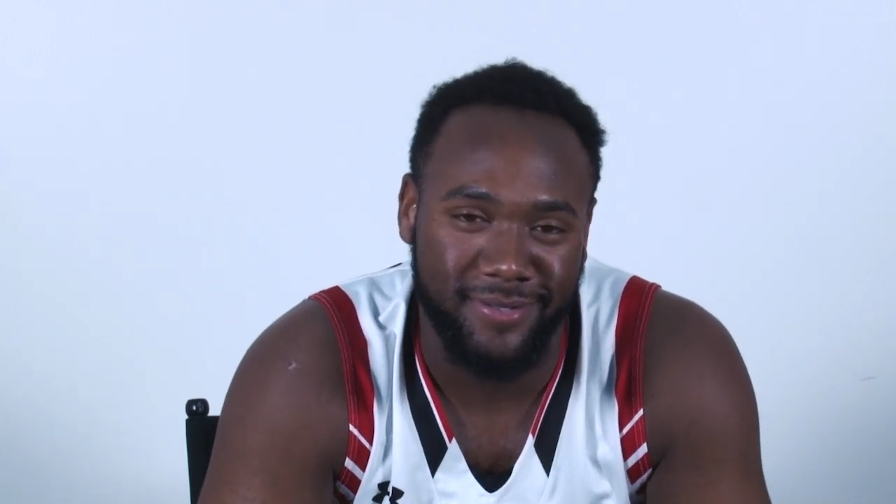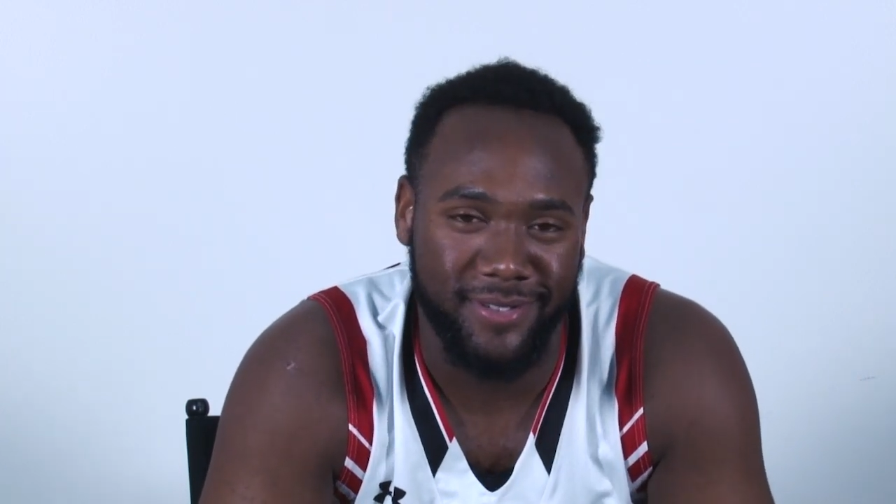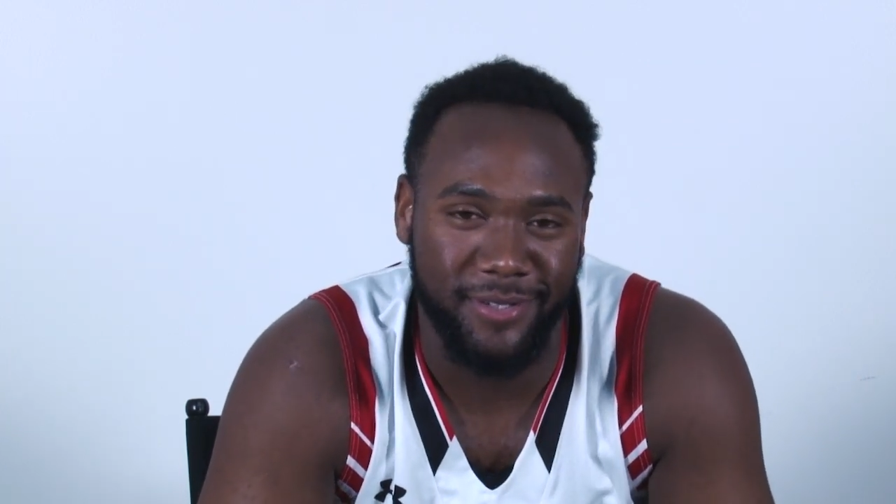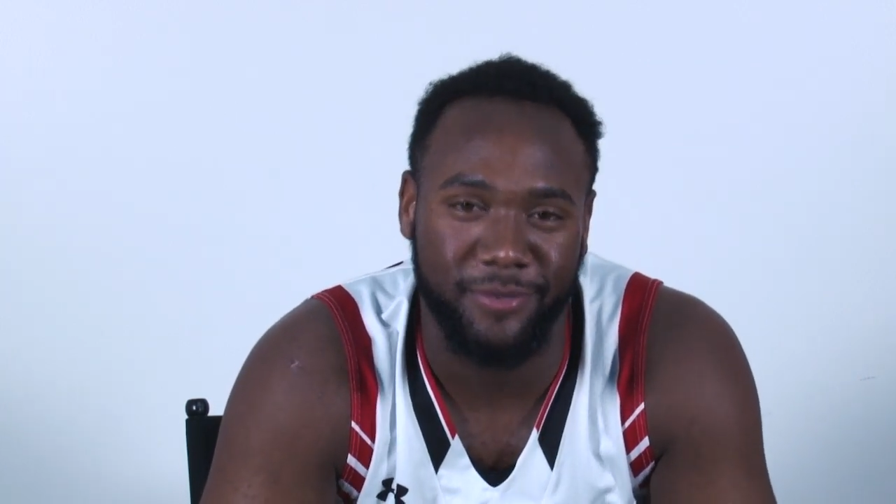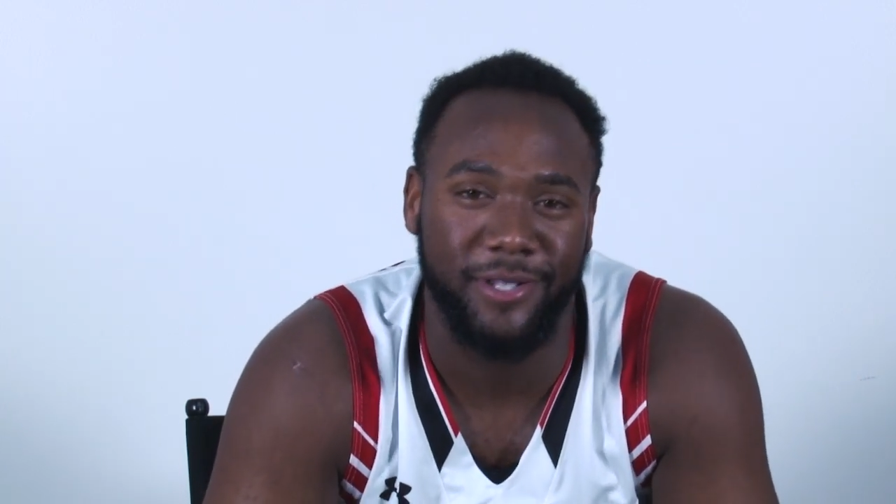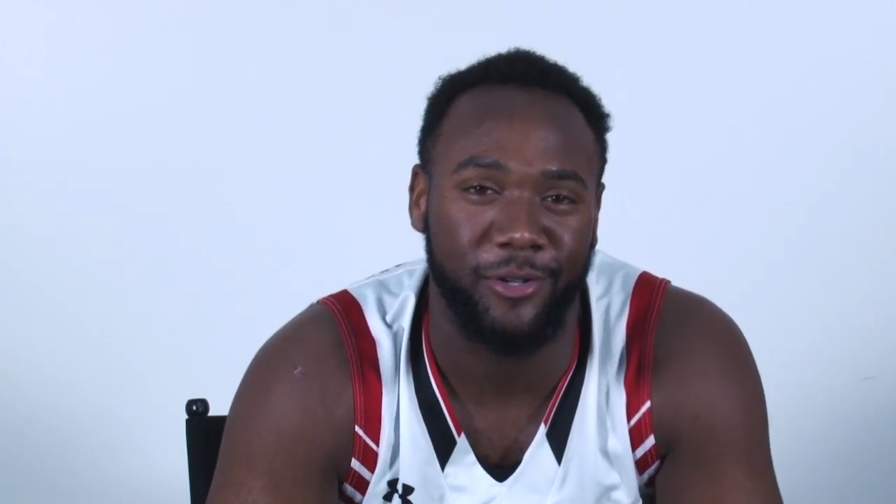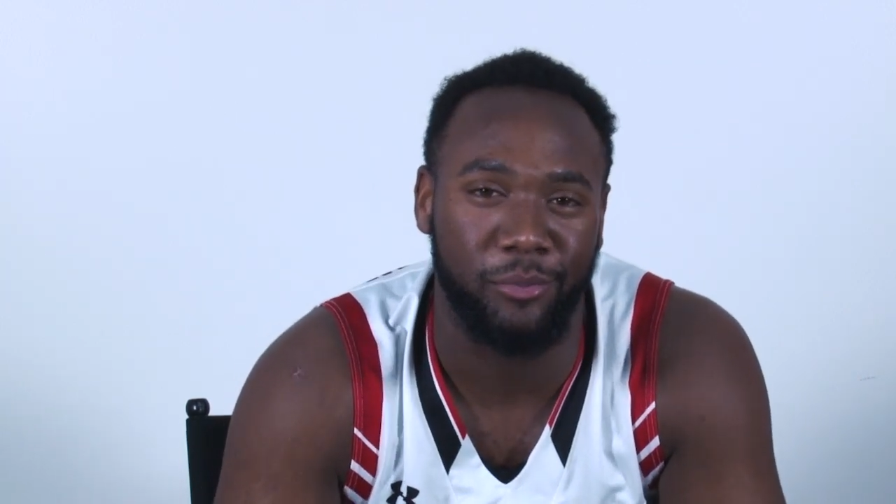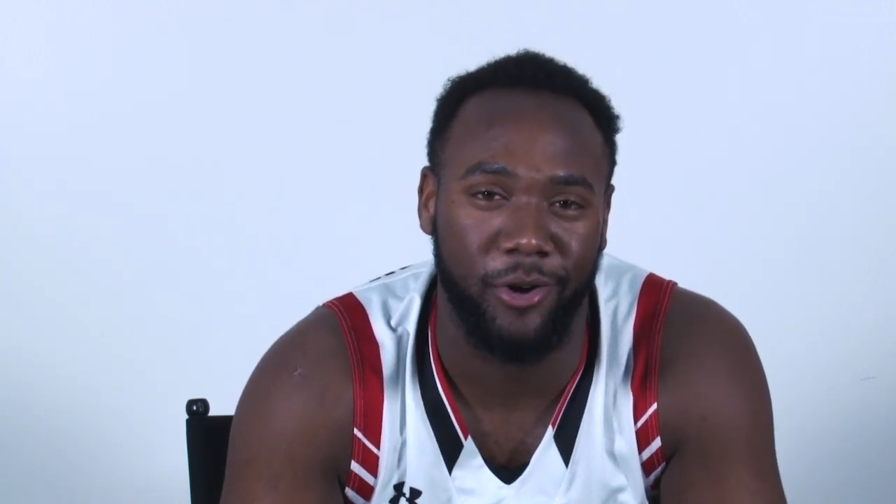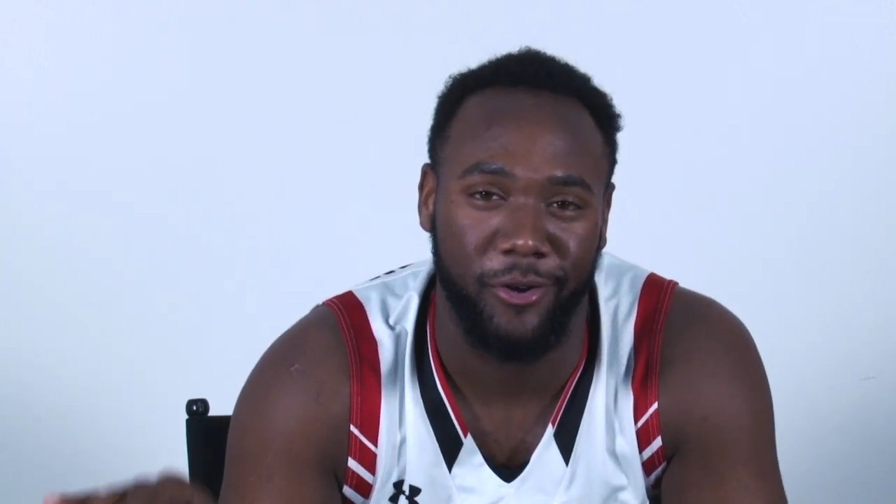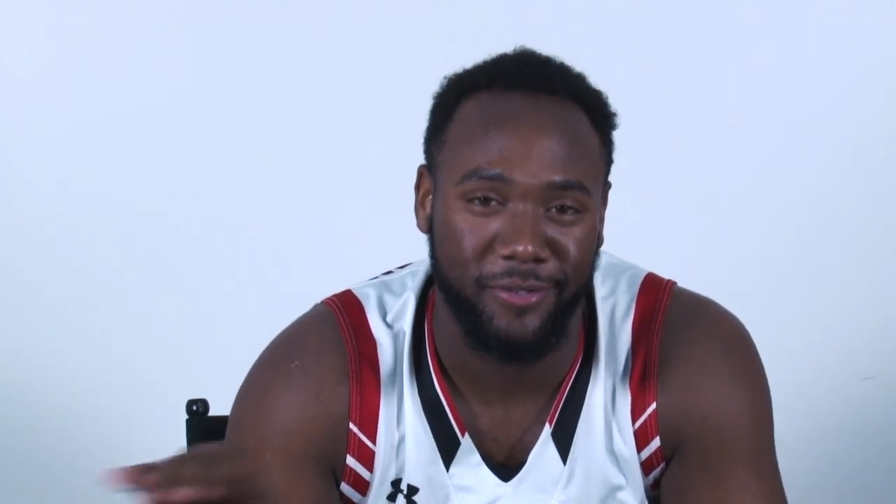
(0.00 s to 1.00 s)
It's my little
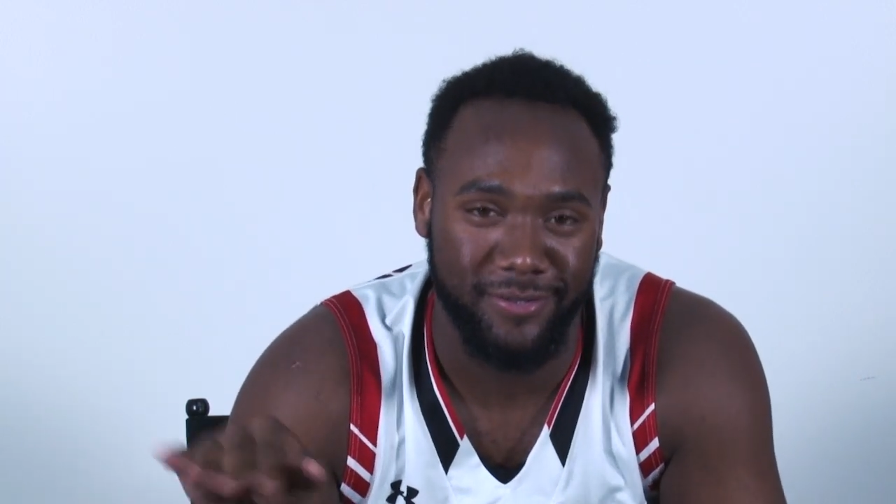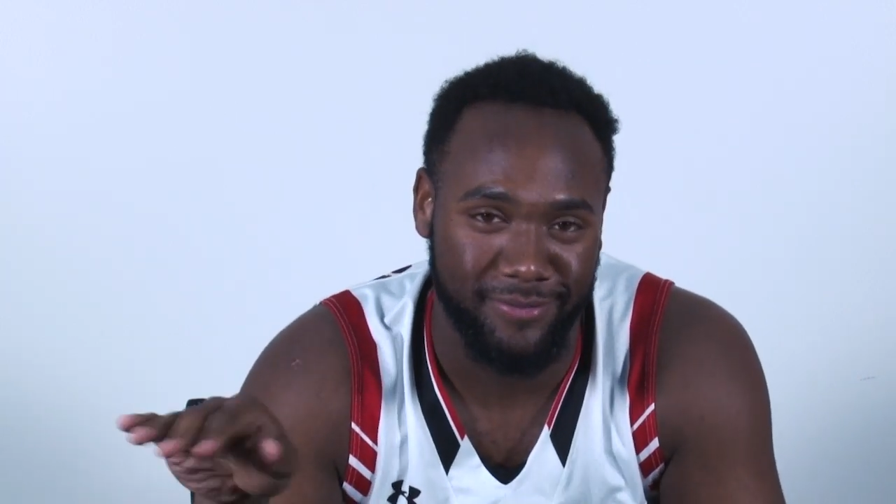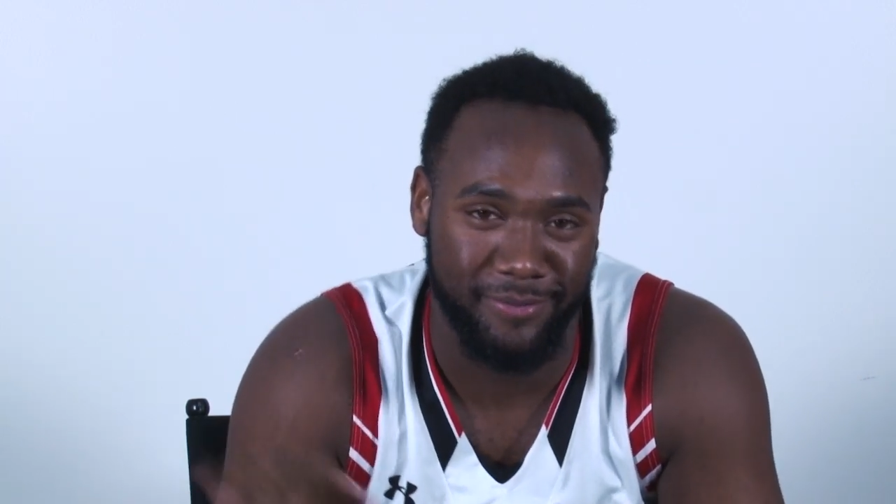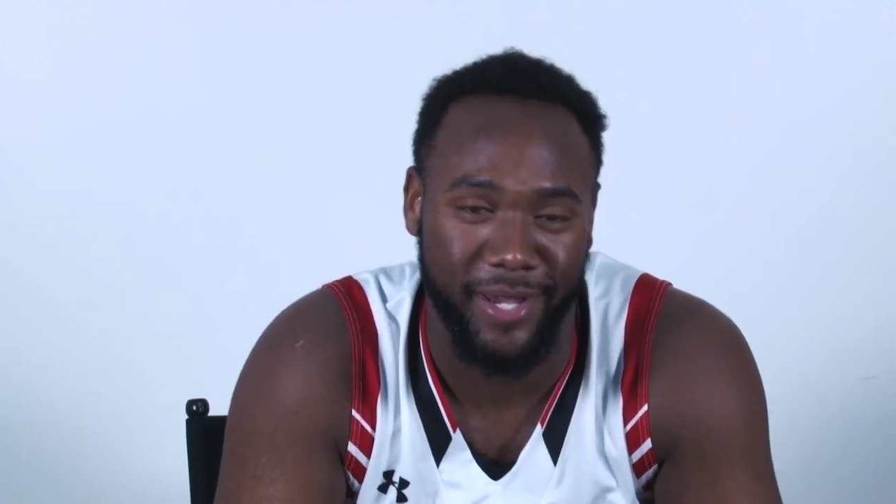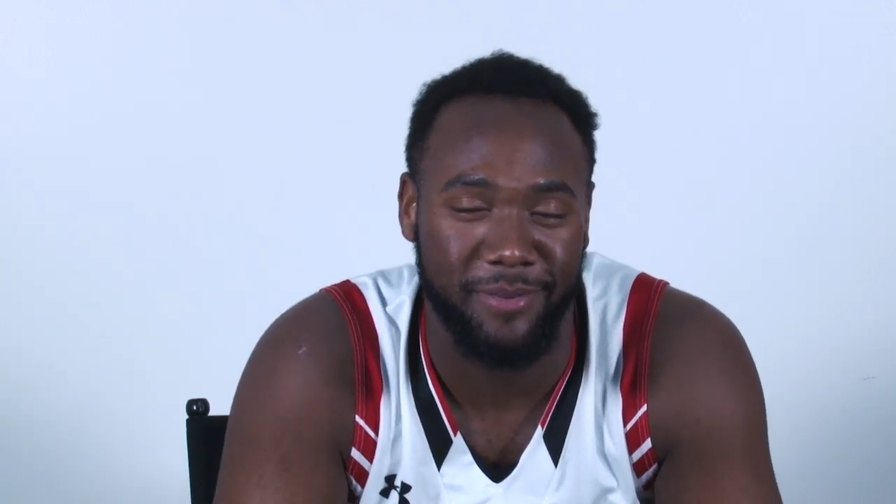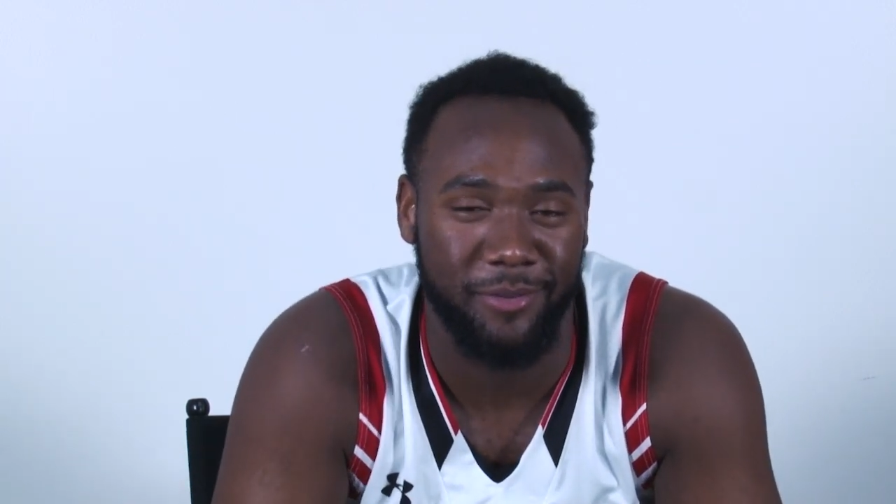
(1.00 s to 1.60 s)
bro. Baby